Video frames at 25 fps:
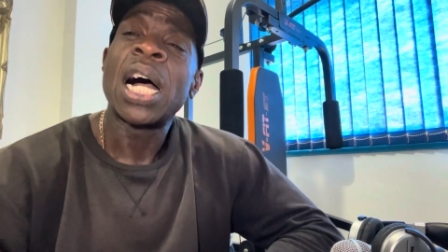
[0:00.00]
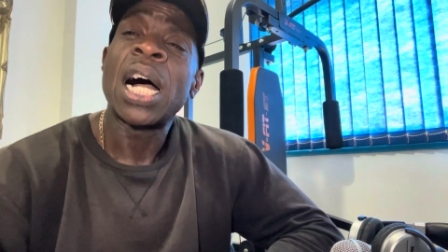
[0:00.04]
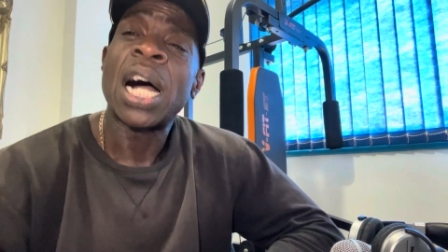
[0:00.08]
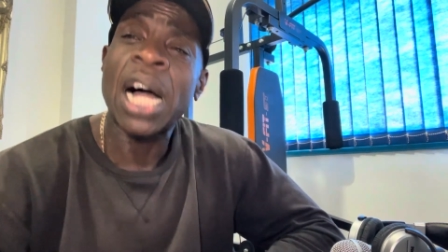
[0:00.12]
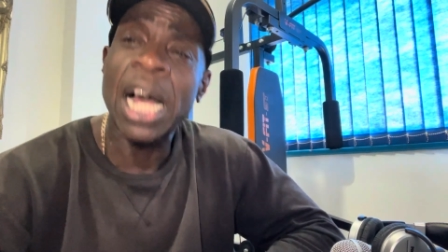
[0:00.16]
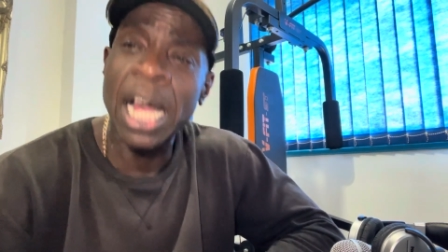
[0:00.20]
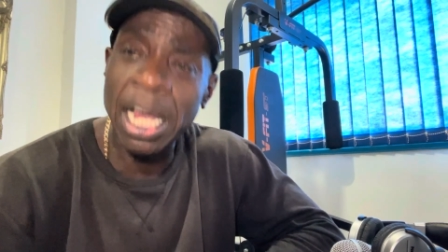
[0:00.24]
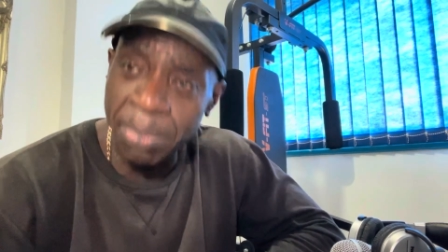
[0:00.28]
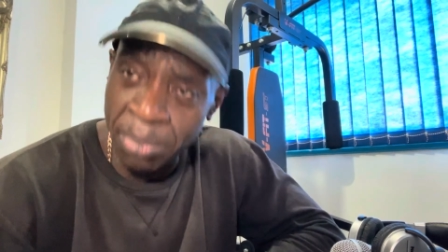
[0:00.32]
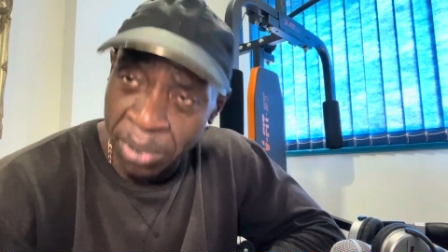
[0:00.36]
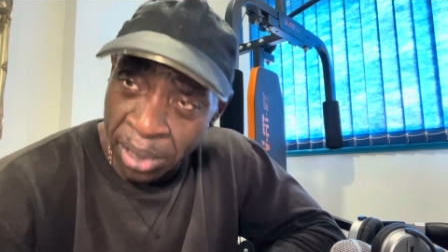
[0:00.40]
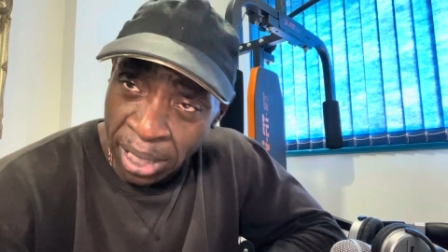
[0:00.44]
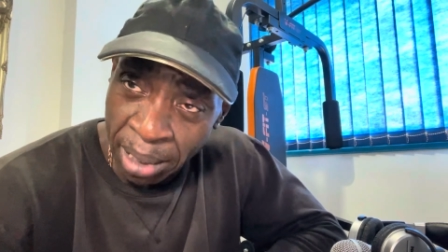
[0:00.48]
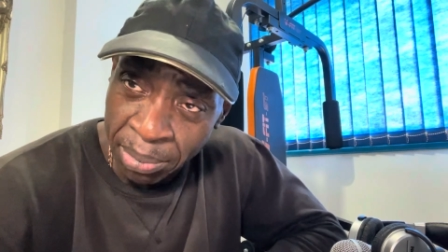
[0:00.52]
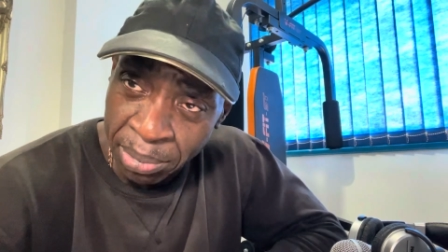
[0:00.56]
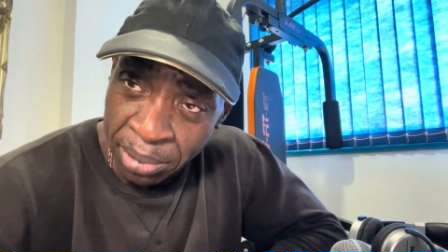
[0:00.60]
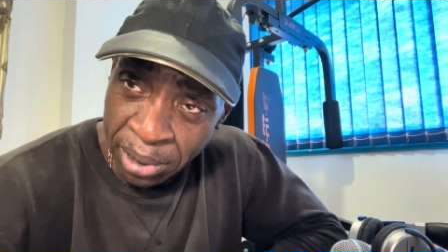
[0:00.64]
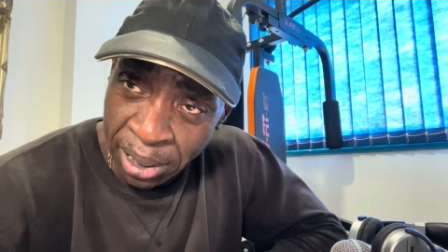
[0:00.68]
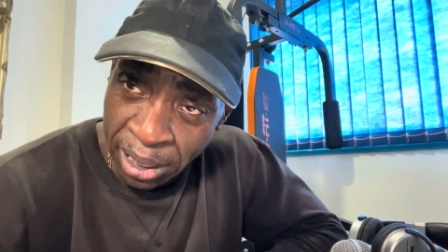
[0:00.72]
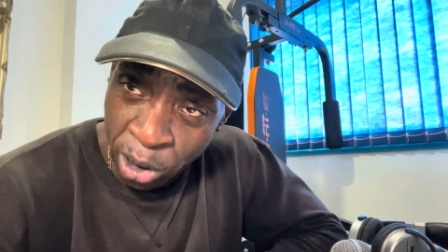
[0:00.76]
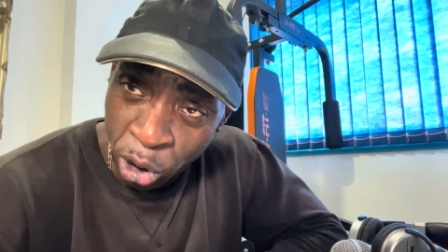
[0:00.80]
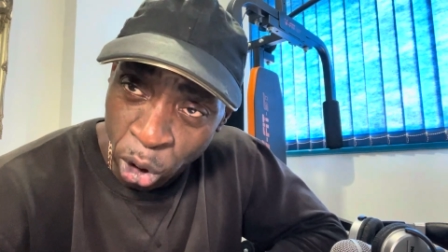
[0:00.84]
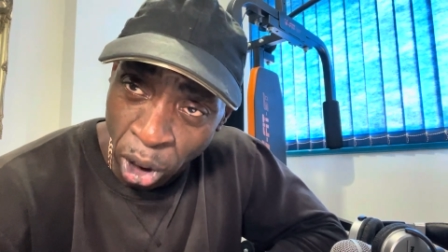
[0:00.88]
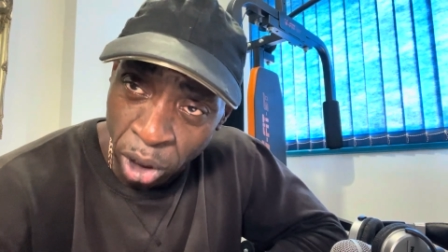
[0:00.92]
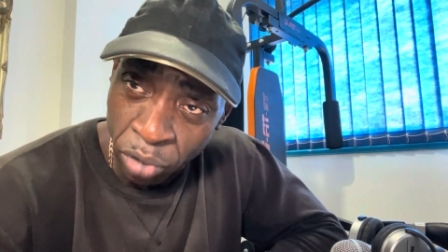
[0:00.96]
I'm the
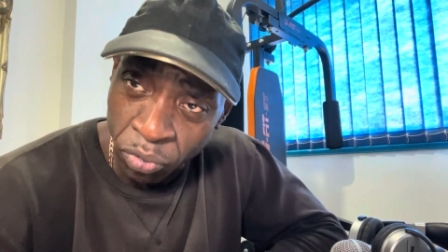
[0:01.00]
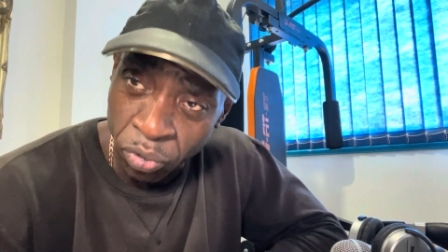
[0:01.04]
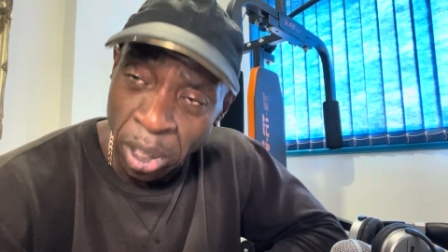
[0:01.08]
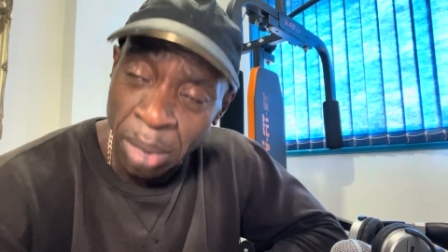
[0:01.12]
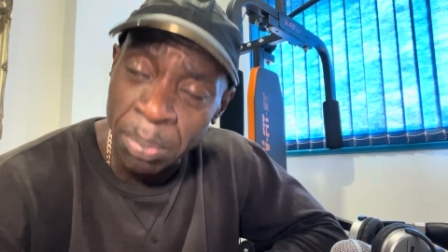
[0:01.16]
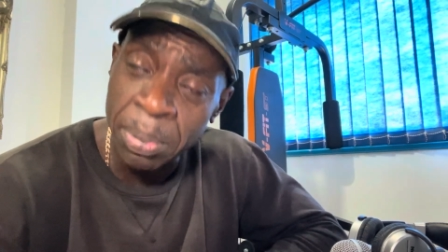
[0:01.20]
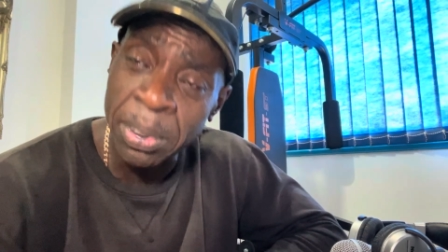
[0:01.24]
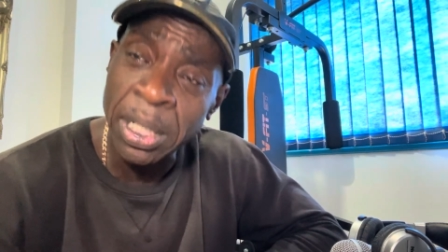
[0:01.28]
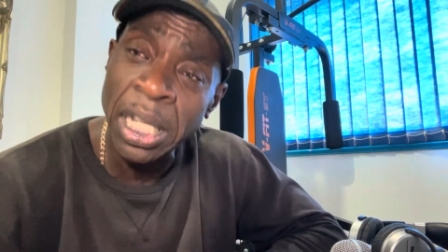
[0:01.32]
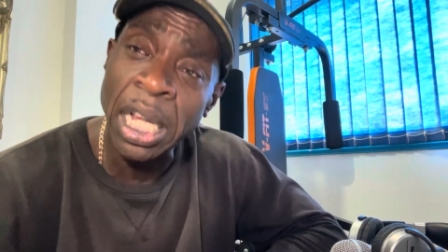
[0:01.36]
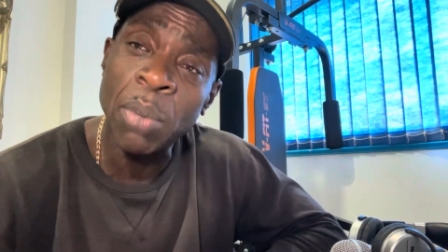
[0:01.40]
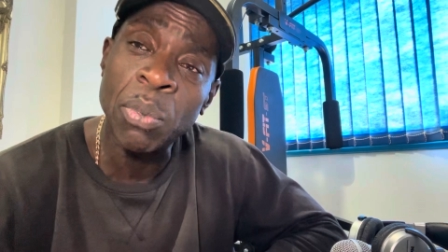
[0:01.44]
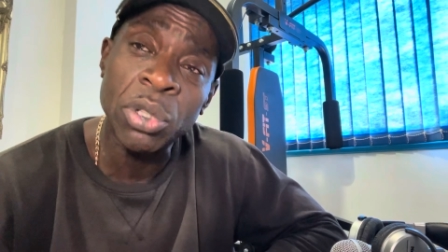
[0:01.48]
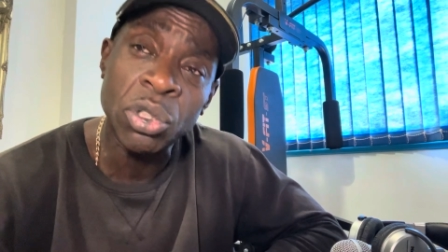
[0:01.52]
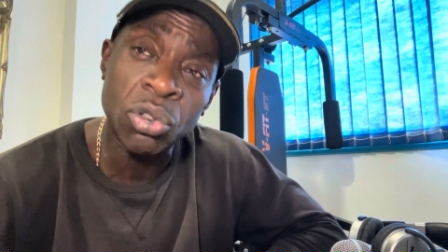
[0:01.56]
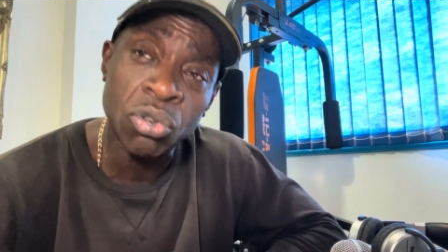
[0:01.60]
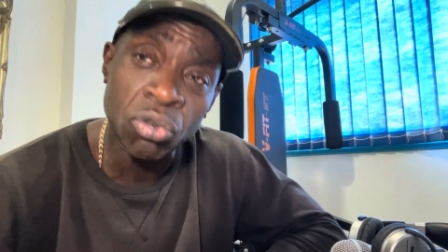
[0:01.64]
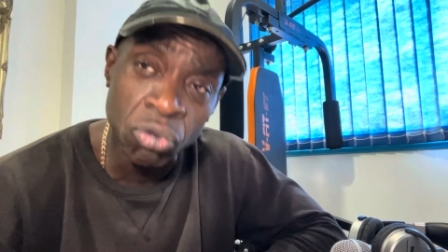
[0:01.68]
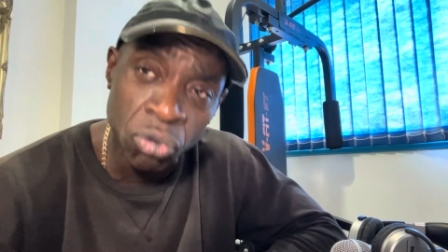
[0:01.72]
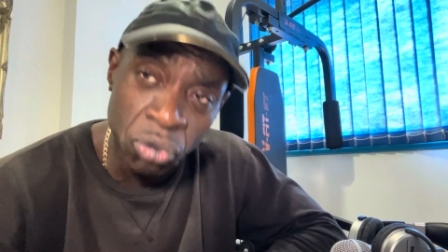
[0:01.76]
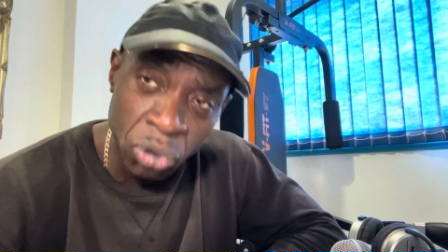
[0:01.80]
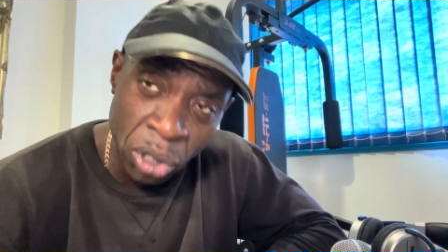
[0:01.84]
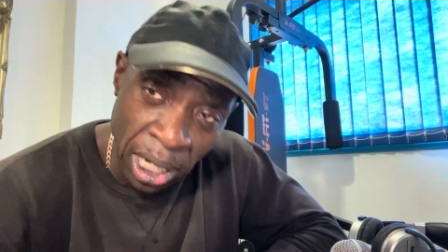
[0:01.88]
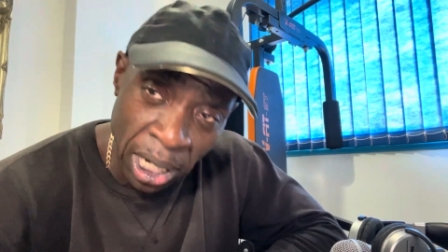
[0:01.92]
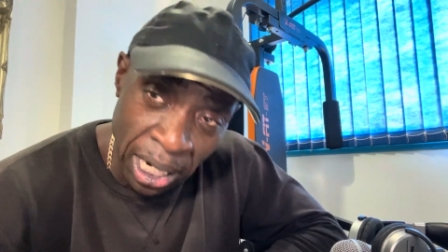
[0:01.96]
MC John Ribbs. It was
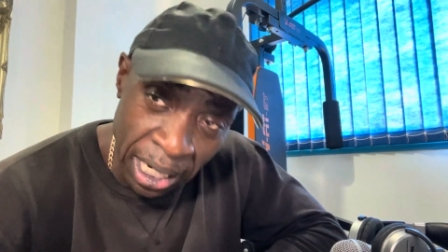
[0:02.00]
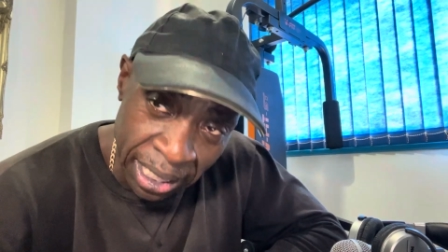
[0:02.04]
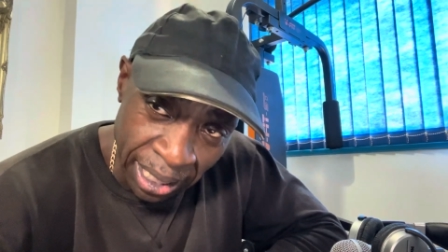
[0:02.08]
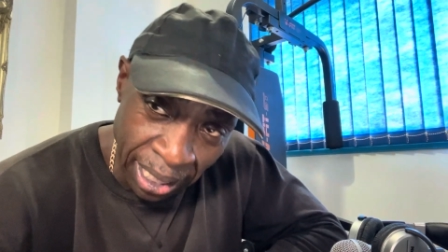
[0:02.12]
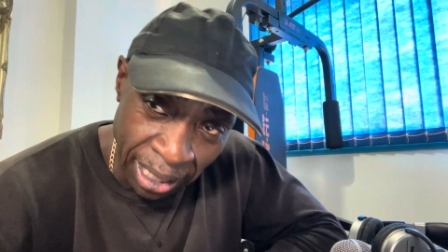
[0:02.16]
really